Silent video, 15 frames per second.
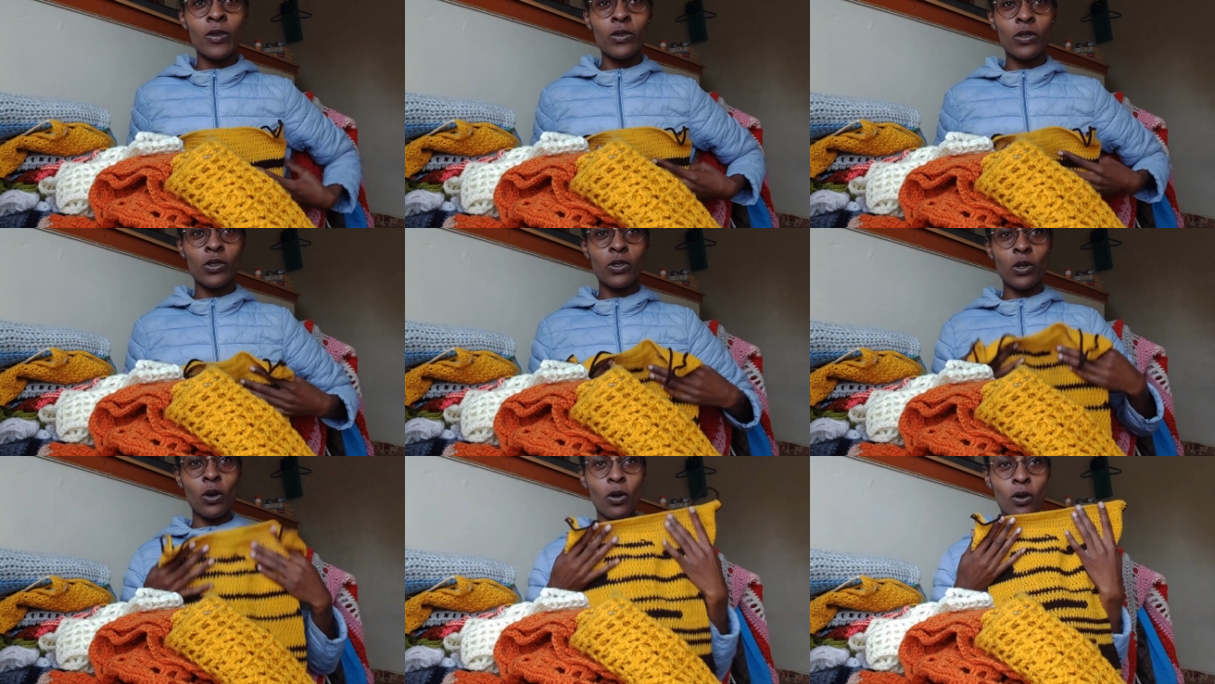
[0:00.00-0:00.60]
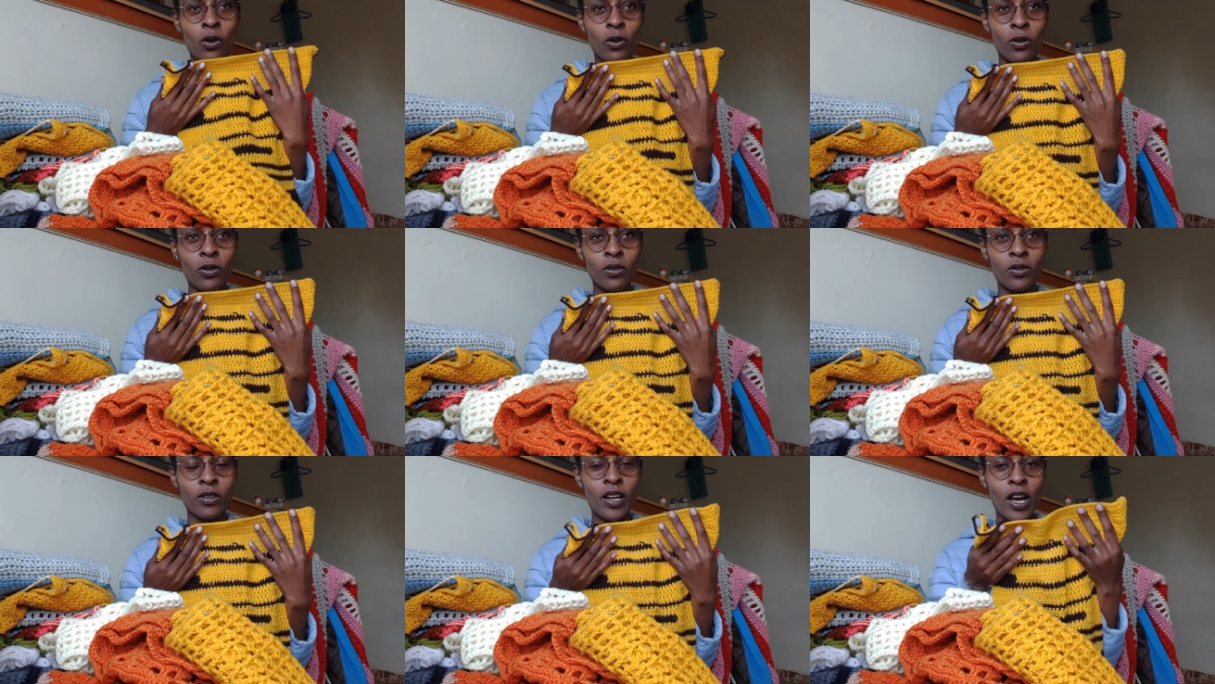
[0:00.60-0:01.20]

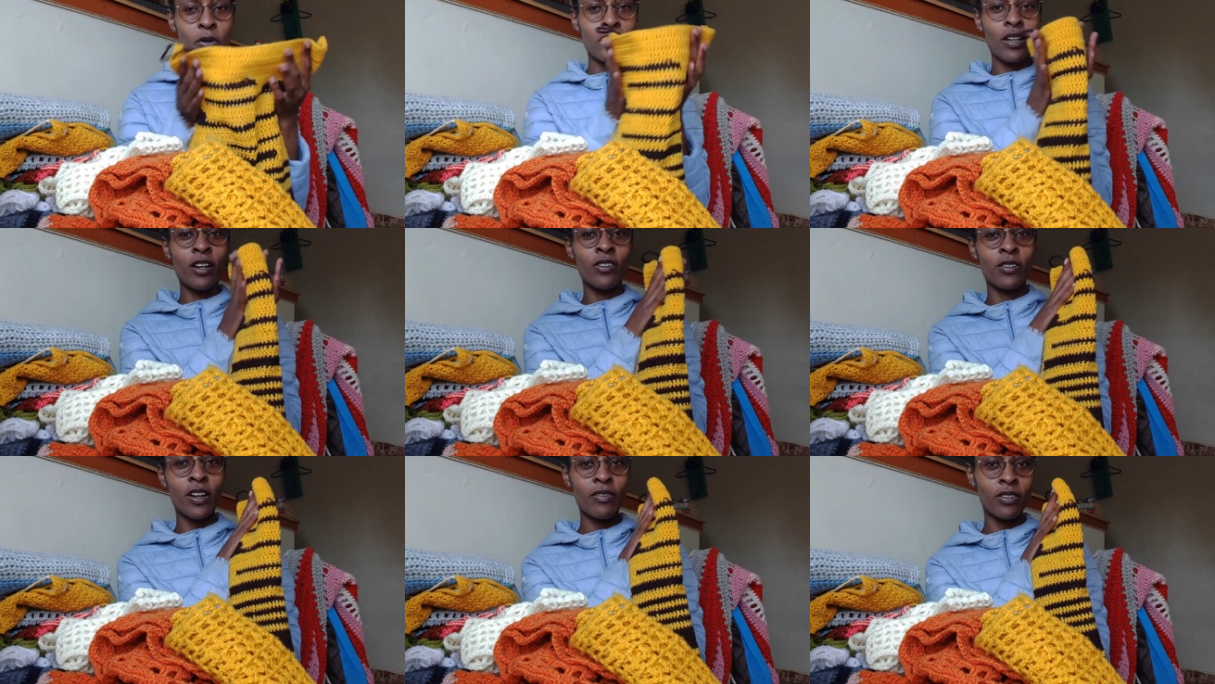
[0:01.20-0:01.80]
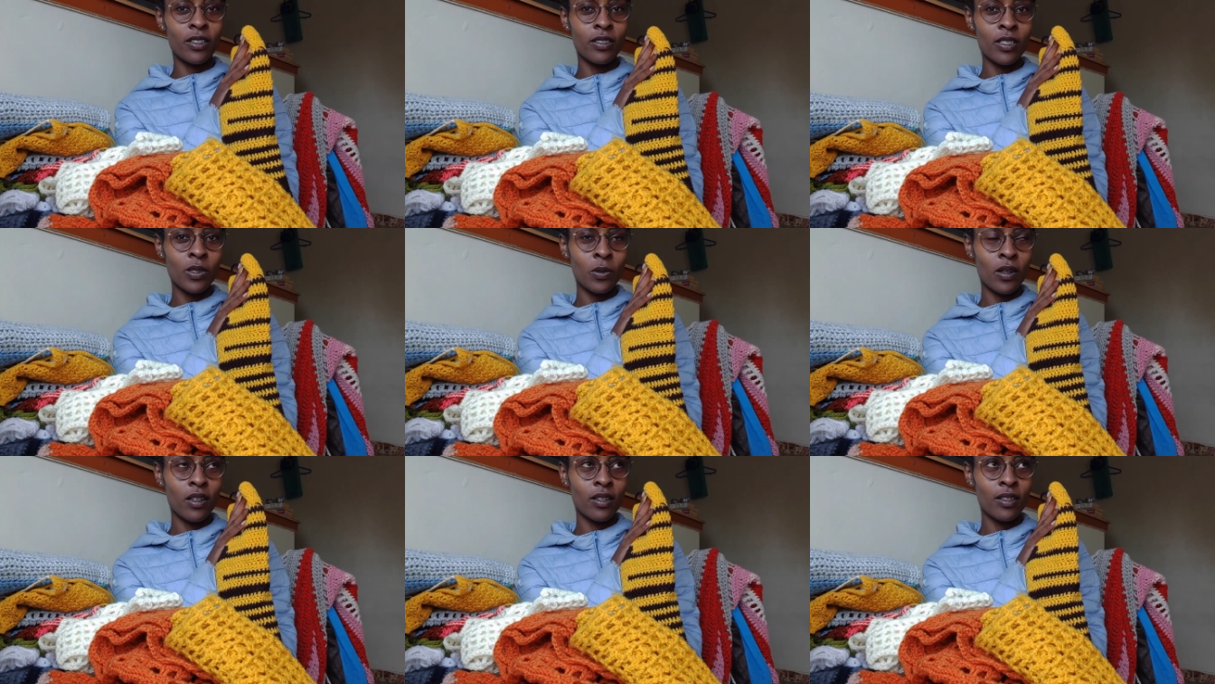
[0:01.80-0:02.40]
so I will unravel this
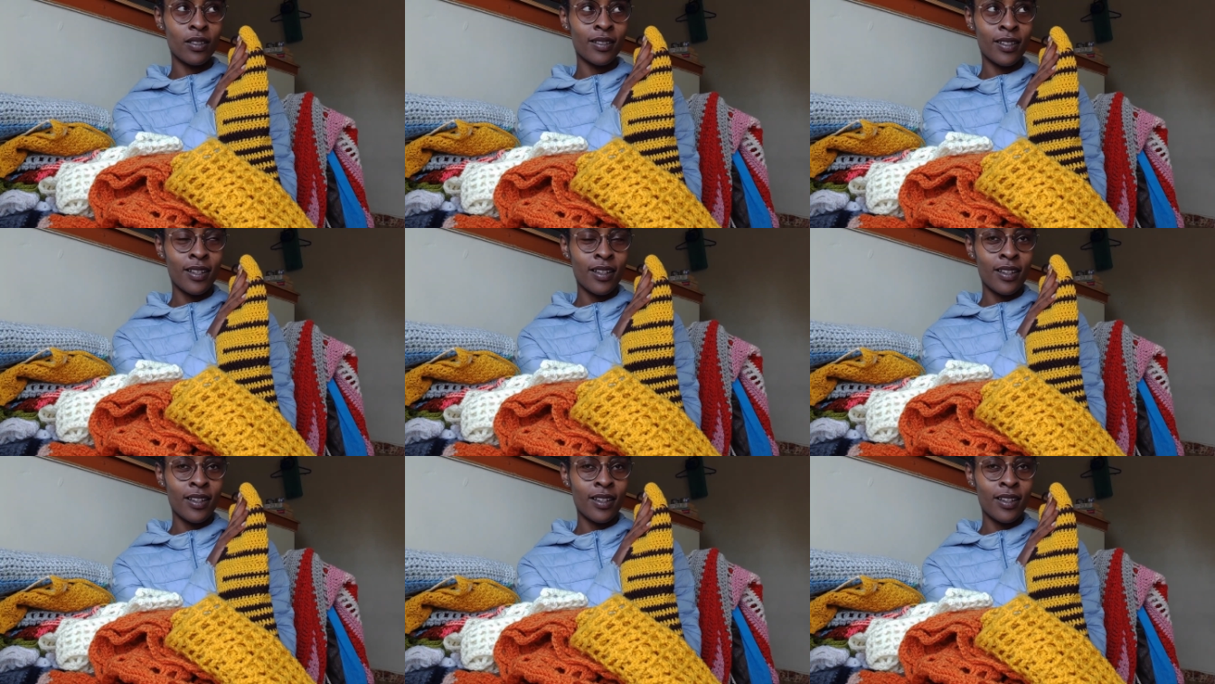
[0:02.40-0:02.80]
one.